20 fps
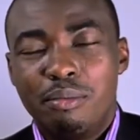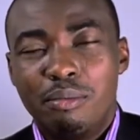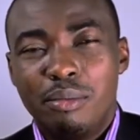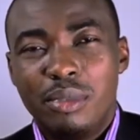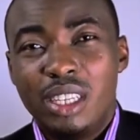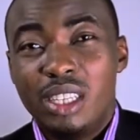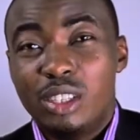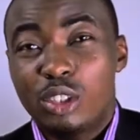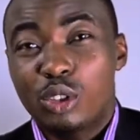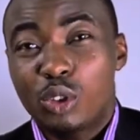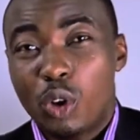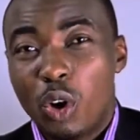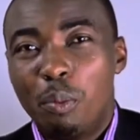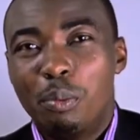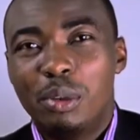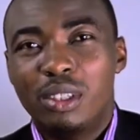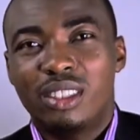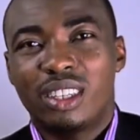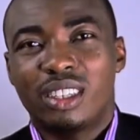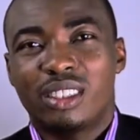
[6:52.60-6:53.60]
is
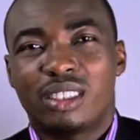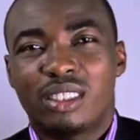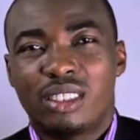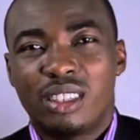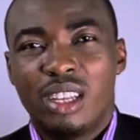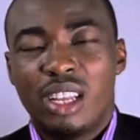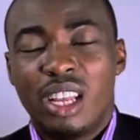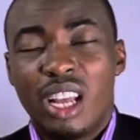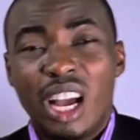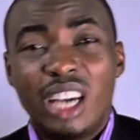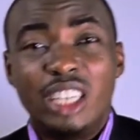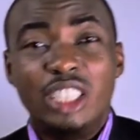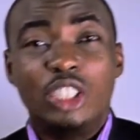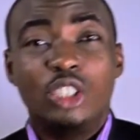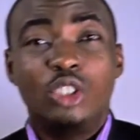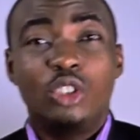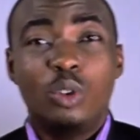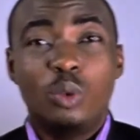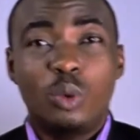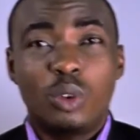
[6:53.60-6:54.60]
competence. And you
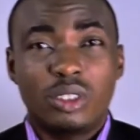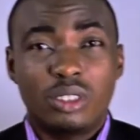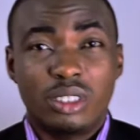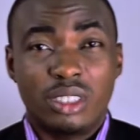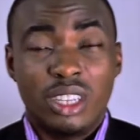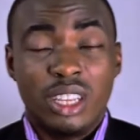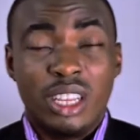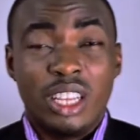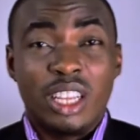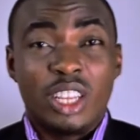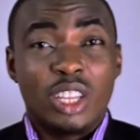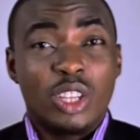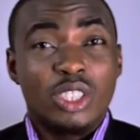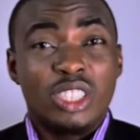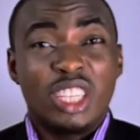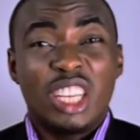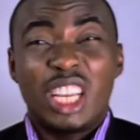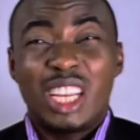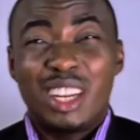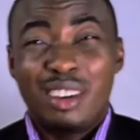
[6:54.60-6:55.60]
know what?
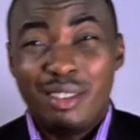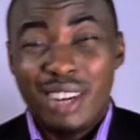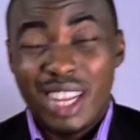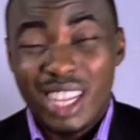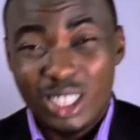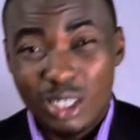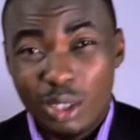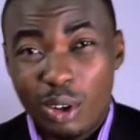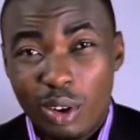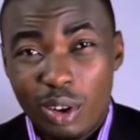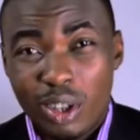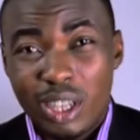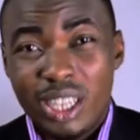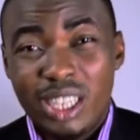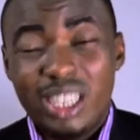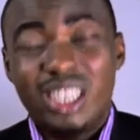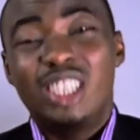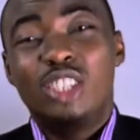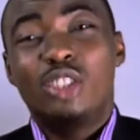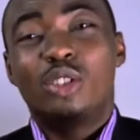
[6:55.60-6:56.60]
The Creator
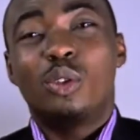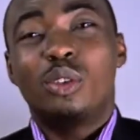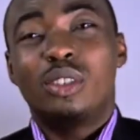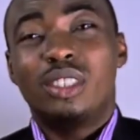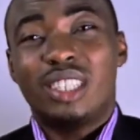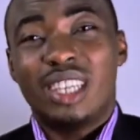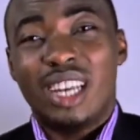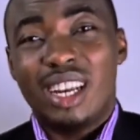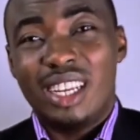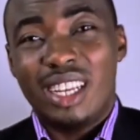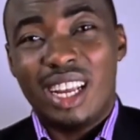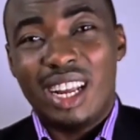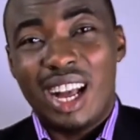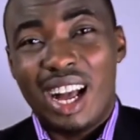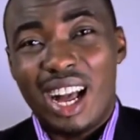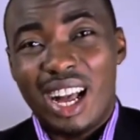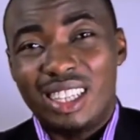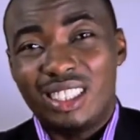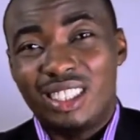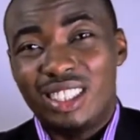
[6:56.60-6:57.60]
is on the
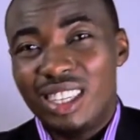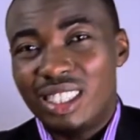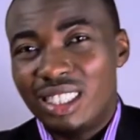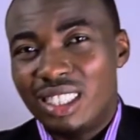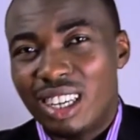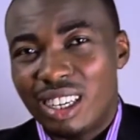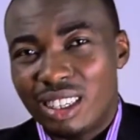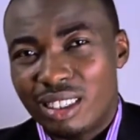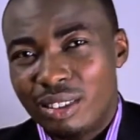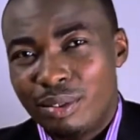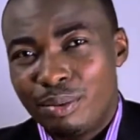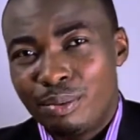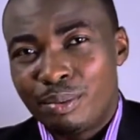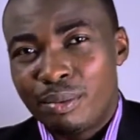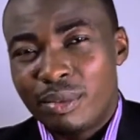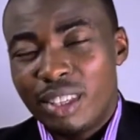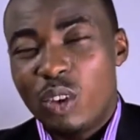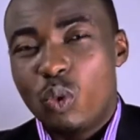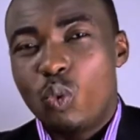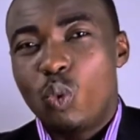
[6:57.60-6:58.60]
agenda.
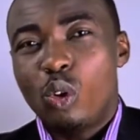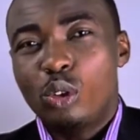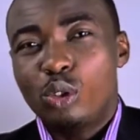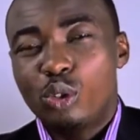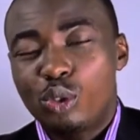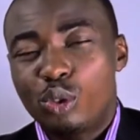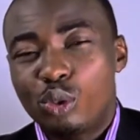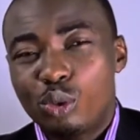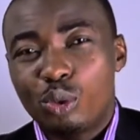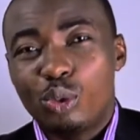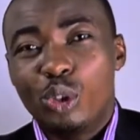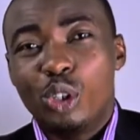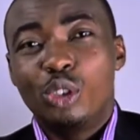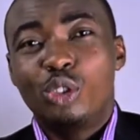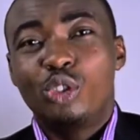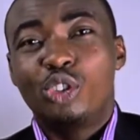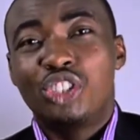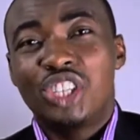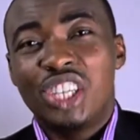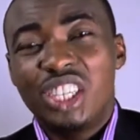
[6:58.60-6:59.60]
He wants to
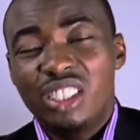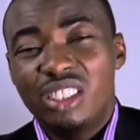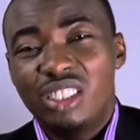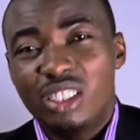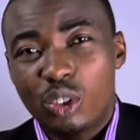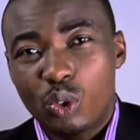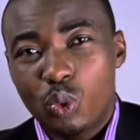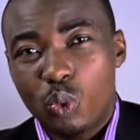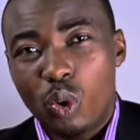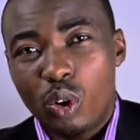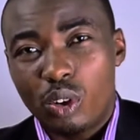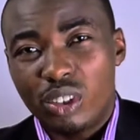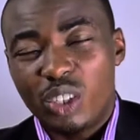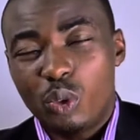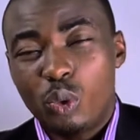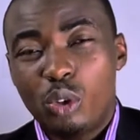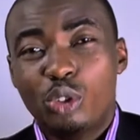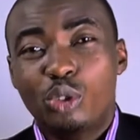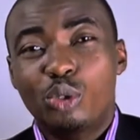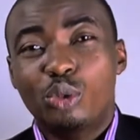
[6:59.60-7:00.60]
change this world. He
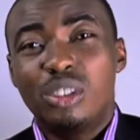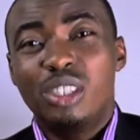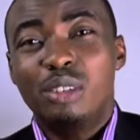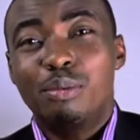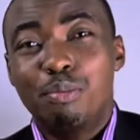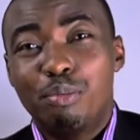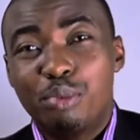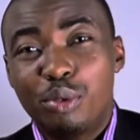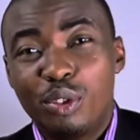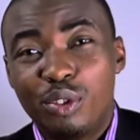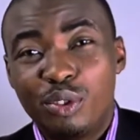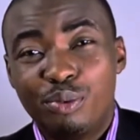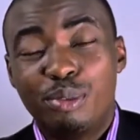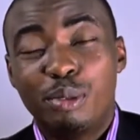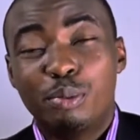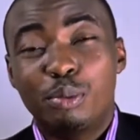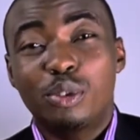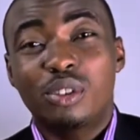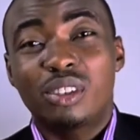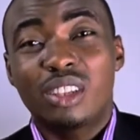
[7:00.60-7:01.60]
wants to improve
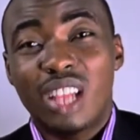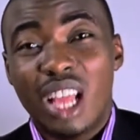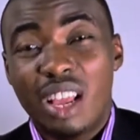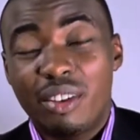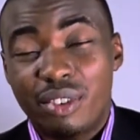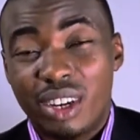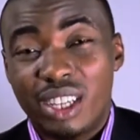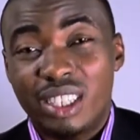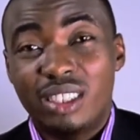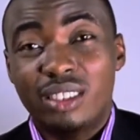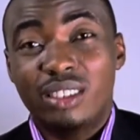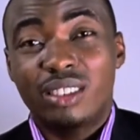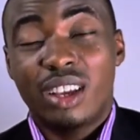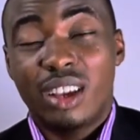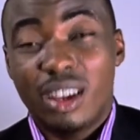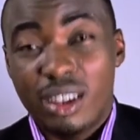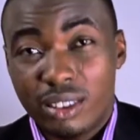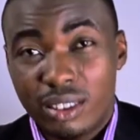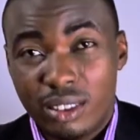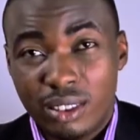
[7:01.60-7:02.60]
people's life and this
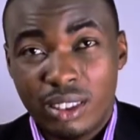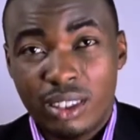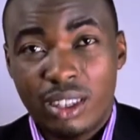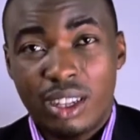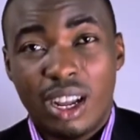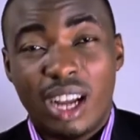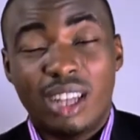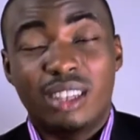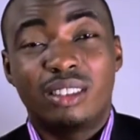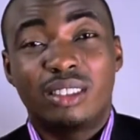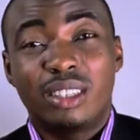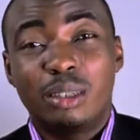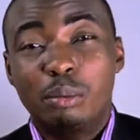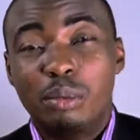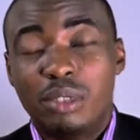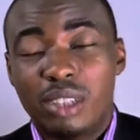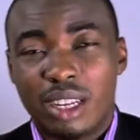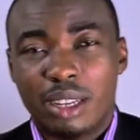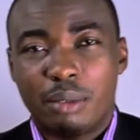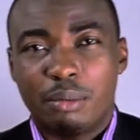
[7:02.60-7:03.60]
earth at the same
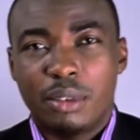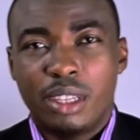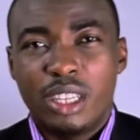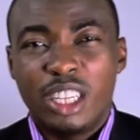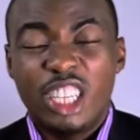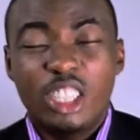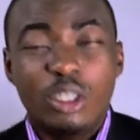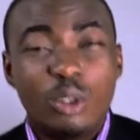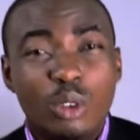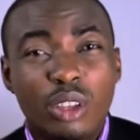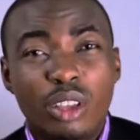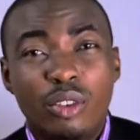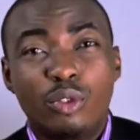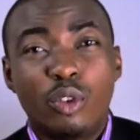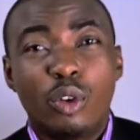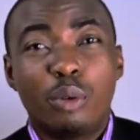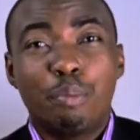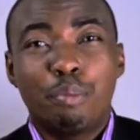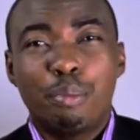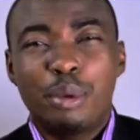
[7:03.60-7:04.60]
time. He's looking
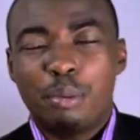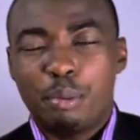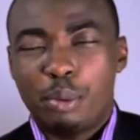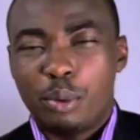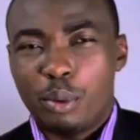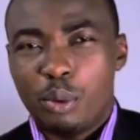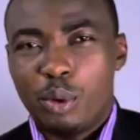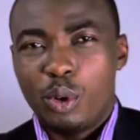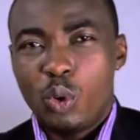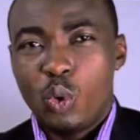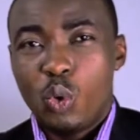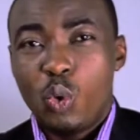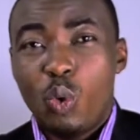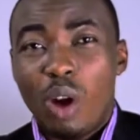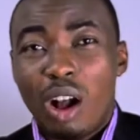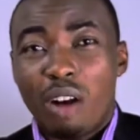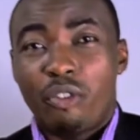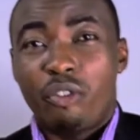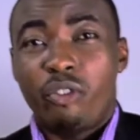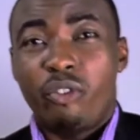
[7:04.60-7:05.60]
for people who
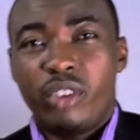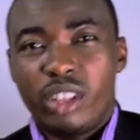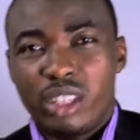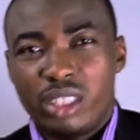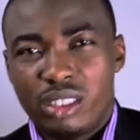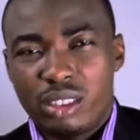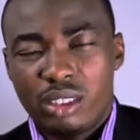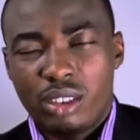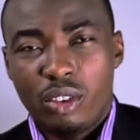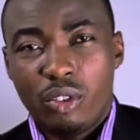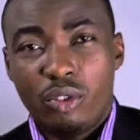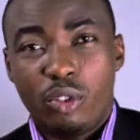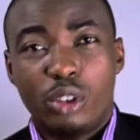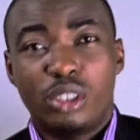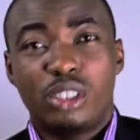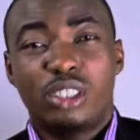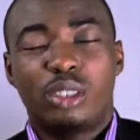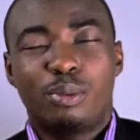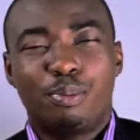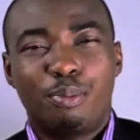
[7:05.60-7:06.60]
are fit for
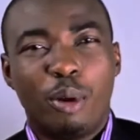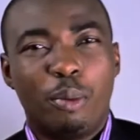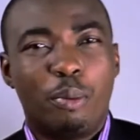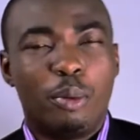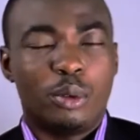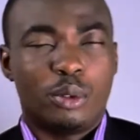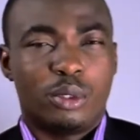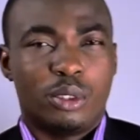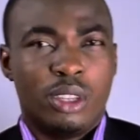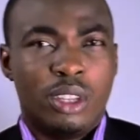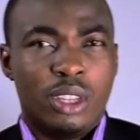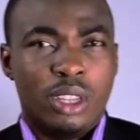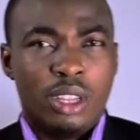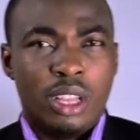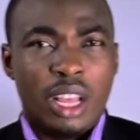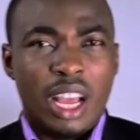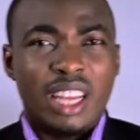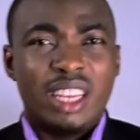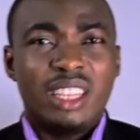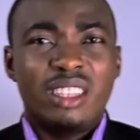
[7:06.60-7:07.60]
this purpose.
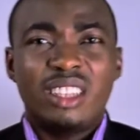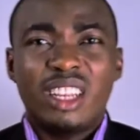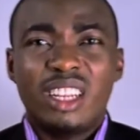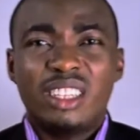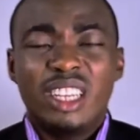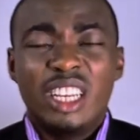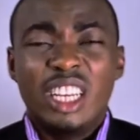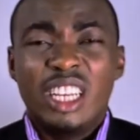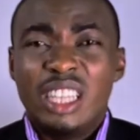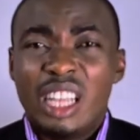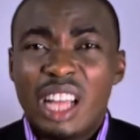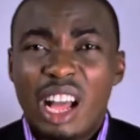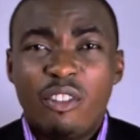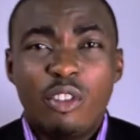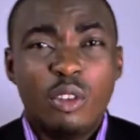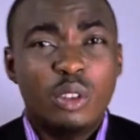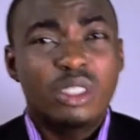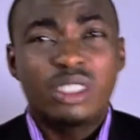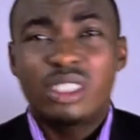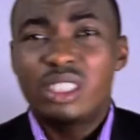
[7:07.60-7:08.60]
And he said, have you
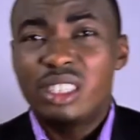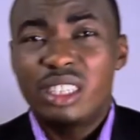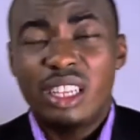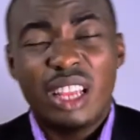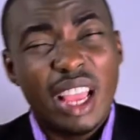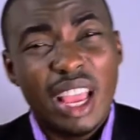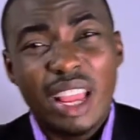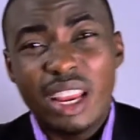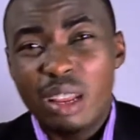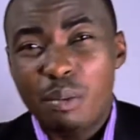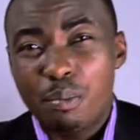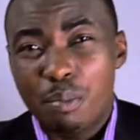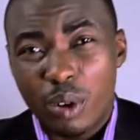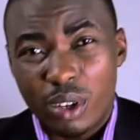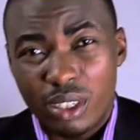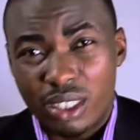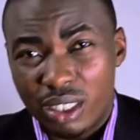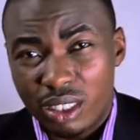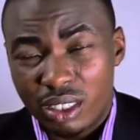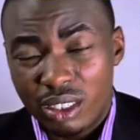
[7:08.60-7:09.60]
seen
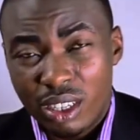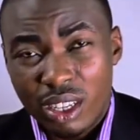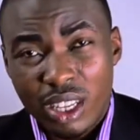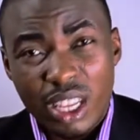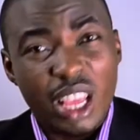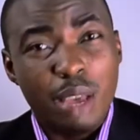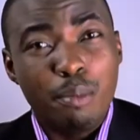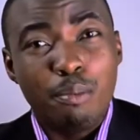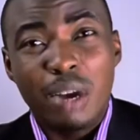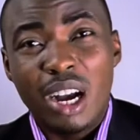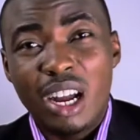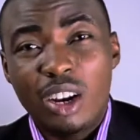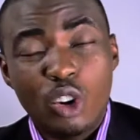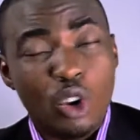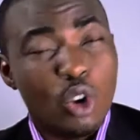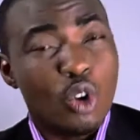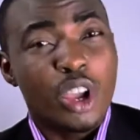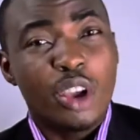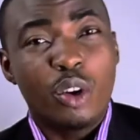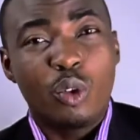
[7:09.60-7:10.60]
anybody, a man
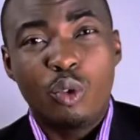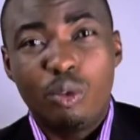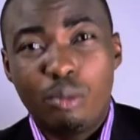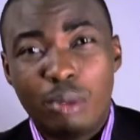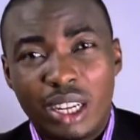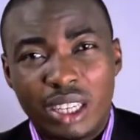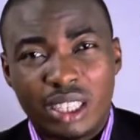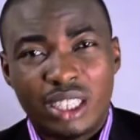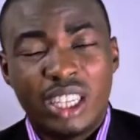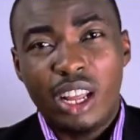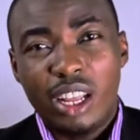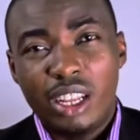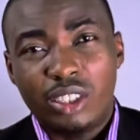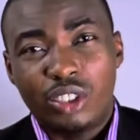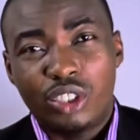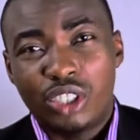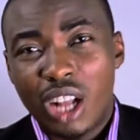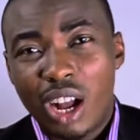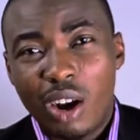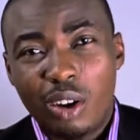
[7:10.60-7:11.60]
or a woman, a
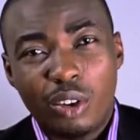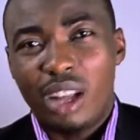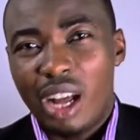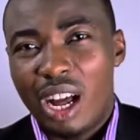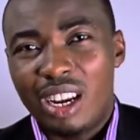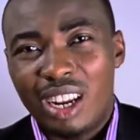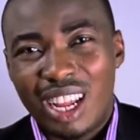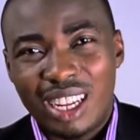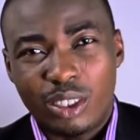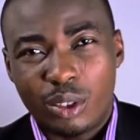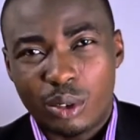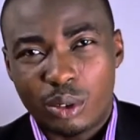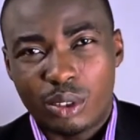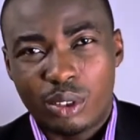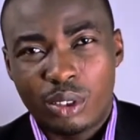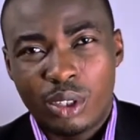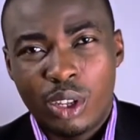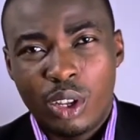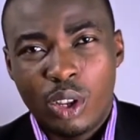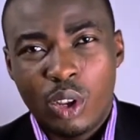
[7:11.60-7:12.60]
child, an
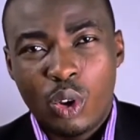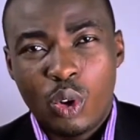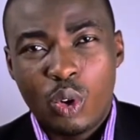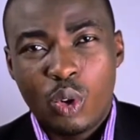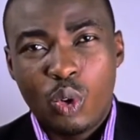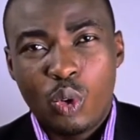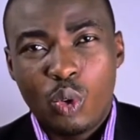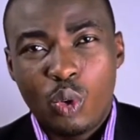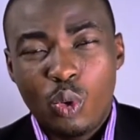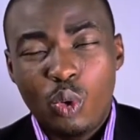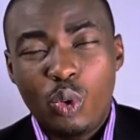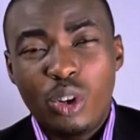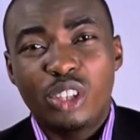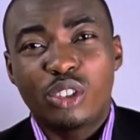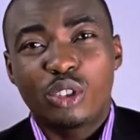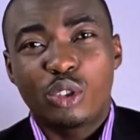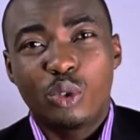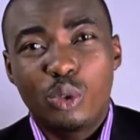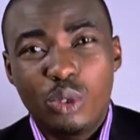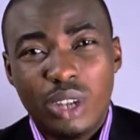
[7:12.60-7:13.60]
adult, who is
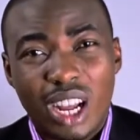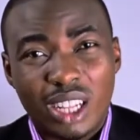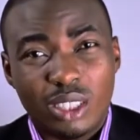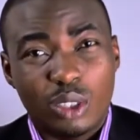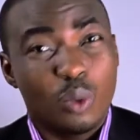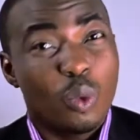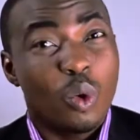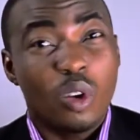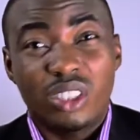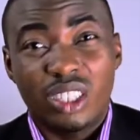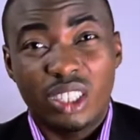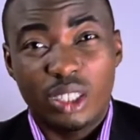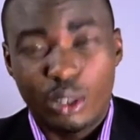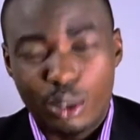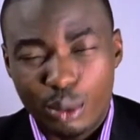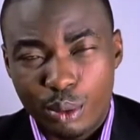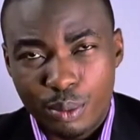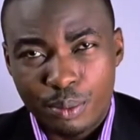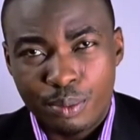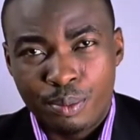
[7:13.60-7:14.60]
good at what they
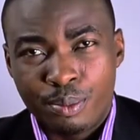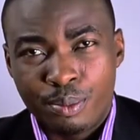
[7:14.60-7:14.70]
do?